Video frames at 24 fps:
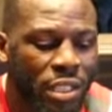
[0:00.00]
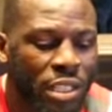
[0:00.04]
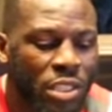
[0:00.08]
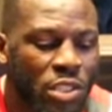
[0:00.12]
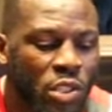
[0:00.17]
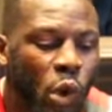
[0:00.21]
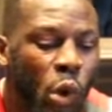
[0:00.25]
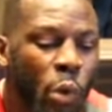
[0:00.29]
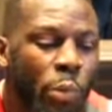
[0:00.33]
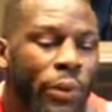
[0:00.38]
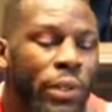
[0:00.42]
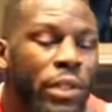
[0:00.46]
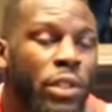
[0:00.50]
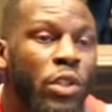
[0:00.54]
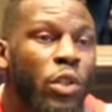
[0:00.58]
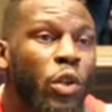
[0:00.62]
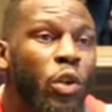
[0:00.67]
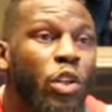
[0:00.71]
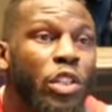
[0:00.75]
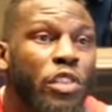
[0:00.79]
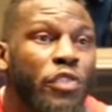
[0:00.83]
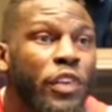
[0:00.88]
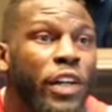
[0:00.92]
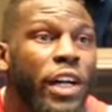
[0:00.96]
it's opening
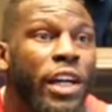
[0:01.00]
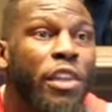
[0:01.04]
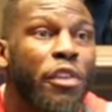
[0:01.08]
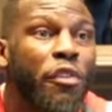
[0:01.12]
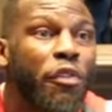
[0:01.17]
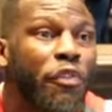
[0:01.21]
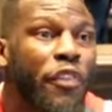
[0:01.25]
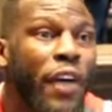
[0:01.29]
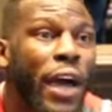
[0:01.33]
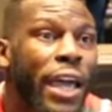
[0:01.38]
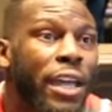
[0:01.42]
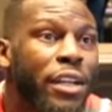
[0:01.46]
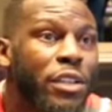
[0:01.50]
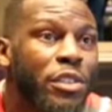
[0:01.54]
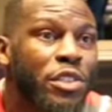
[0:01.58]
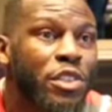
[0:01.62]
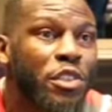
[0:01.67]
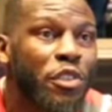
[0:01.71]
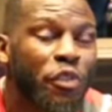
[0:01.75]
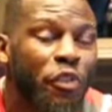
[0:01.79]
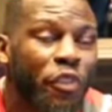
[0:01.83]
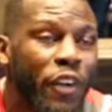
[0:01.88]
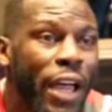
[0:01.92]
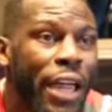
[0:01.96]
doors for other fighters
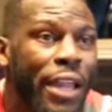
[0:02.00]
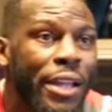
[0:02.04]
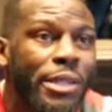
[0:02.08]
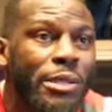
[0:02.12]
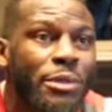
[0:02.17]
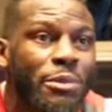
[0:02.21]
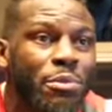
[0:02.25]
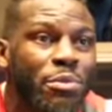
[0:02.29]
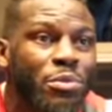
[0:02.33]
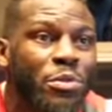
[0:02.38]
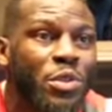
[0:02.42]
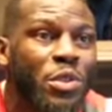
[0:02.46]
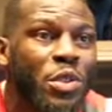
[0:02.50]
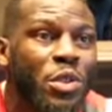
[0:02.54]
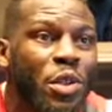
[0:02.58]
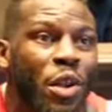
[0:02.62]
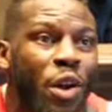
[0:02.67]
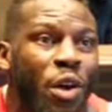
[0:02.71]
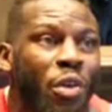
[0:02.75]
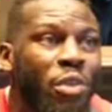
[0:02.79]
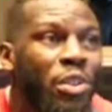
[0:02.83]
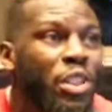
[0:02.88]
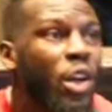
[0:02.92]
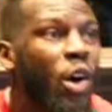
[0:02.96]
to fight. You
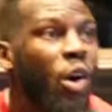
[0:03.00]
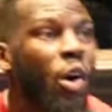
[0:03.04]
know, the